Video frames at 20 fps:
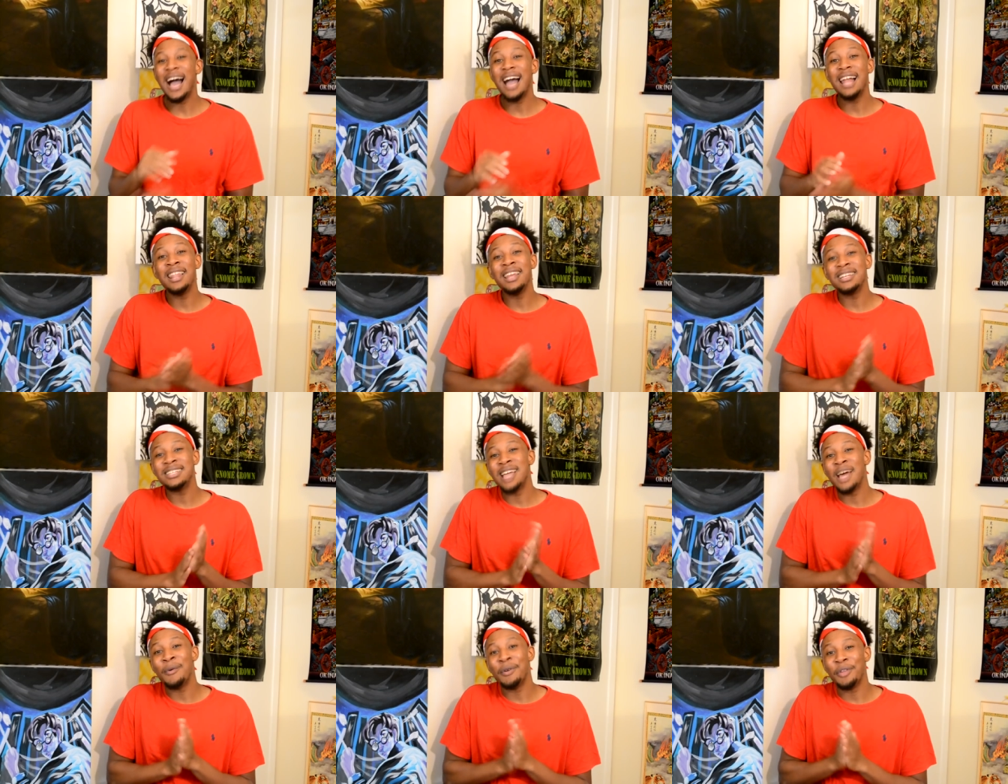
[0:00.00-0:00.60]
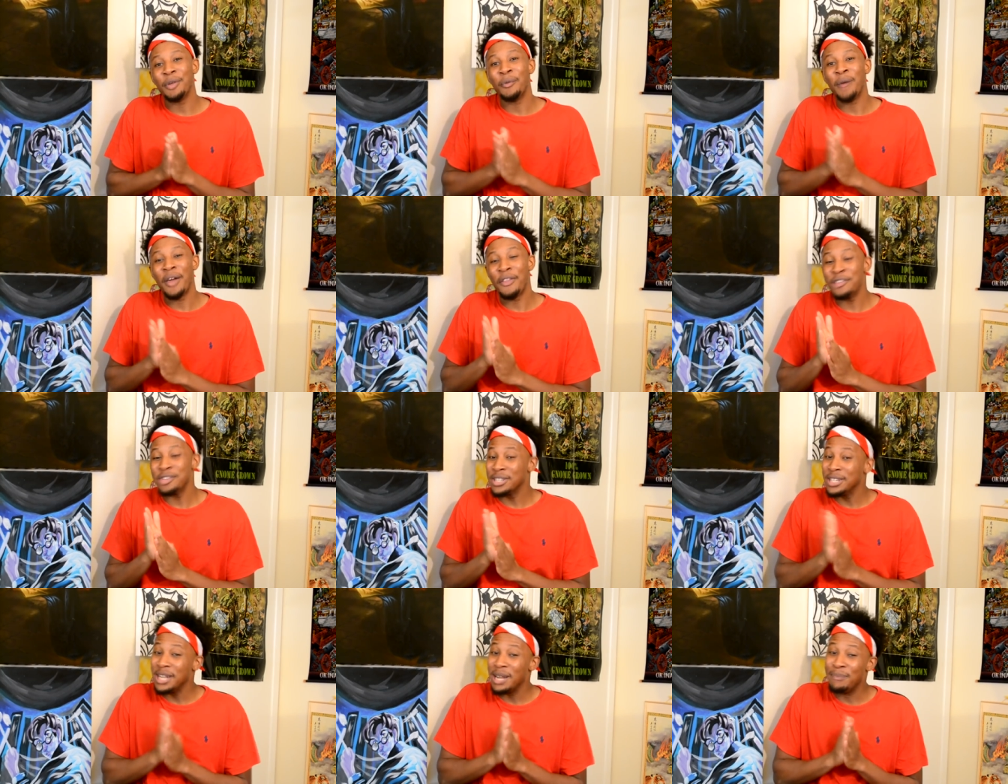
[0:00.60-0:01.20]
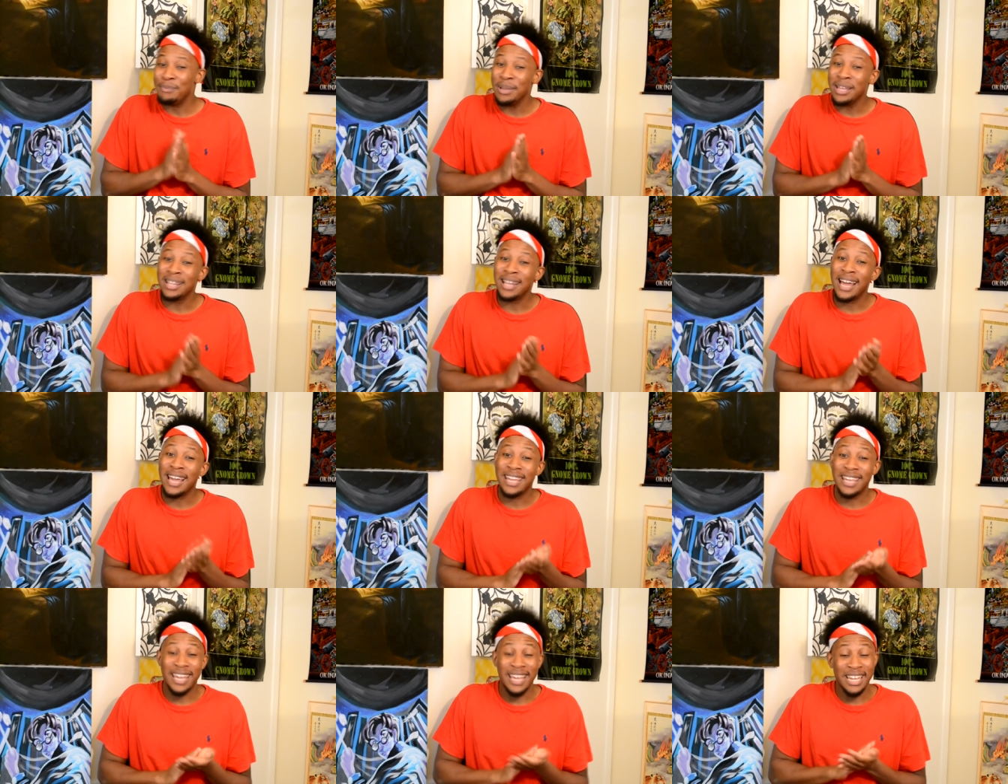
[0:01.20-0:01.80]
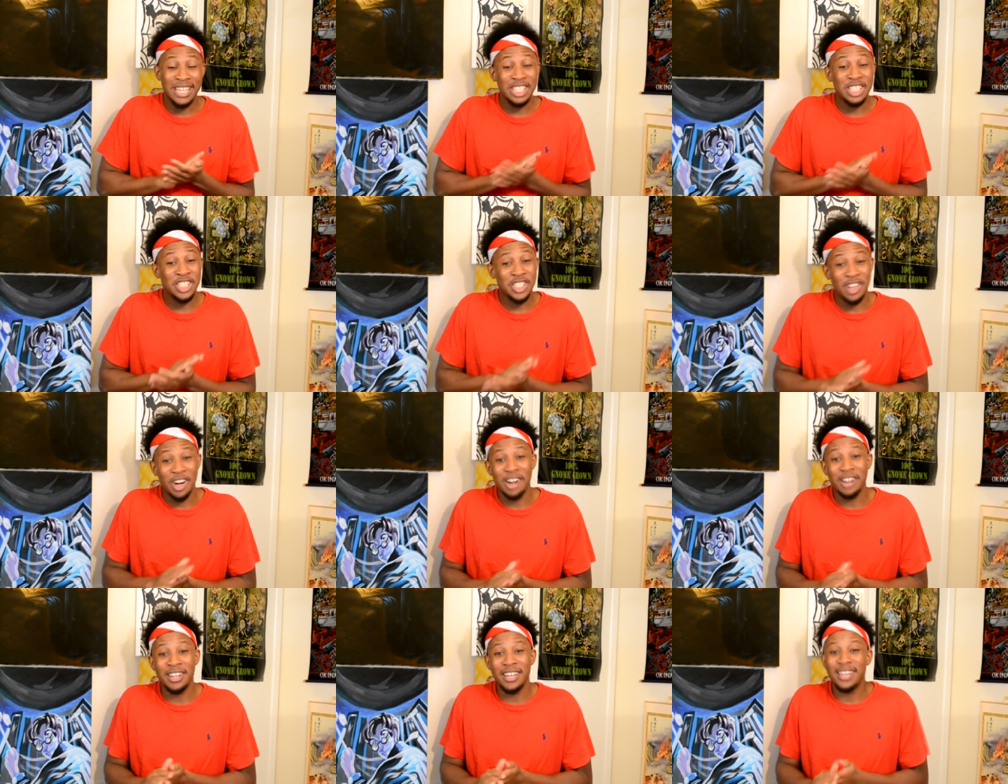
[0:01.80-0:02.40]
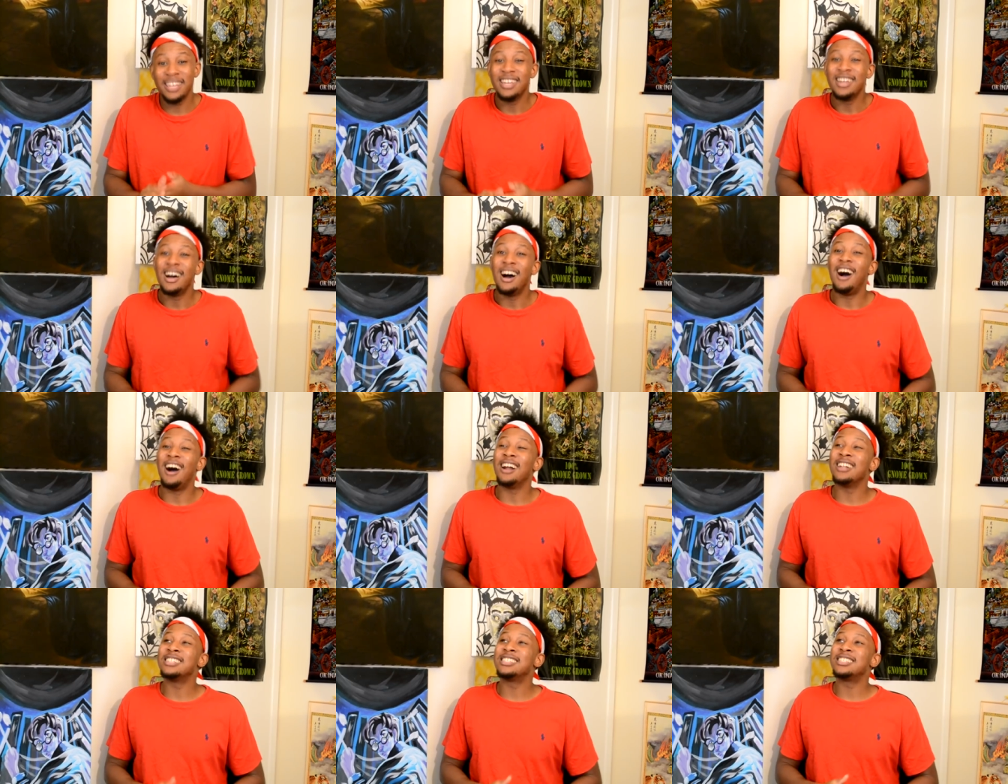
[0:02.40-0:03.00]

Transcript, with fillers: I looked at what the weather's going to be like in Charlotte on